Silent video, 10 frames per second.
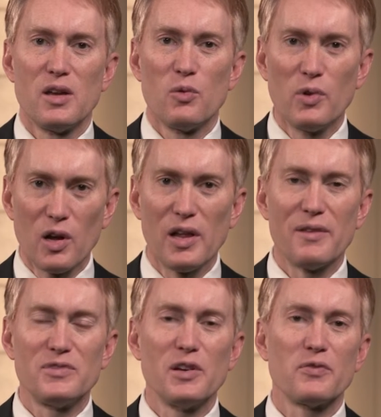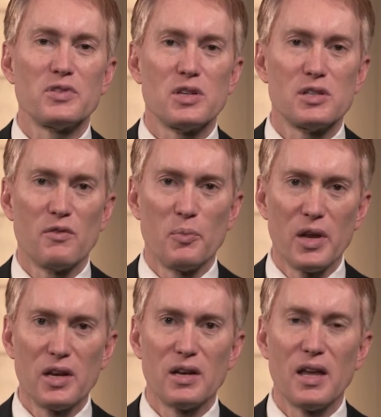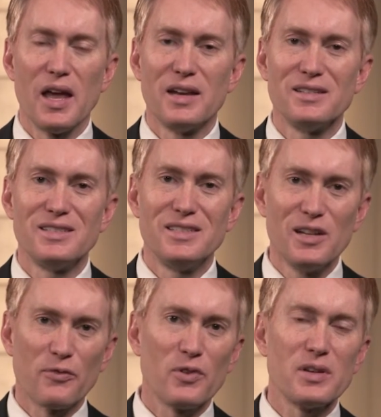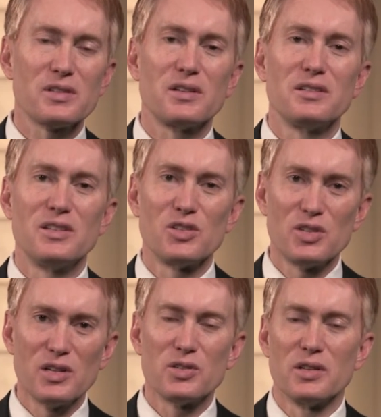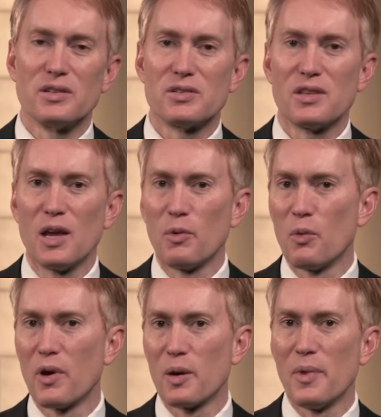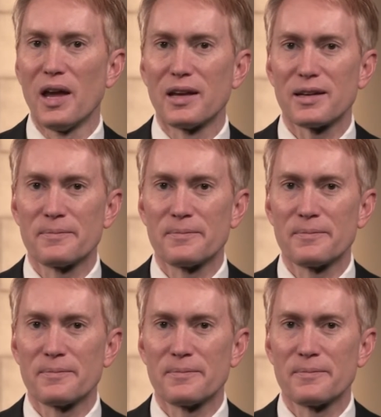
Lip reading: We all have differences of opinion and different decisions that we want to make,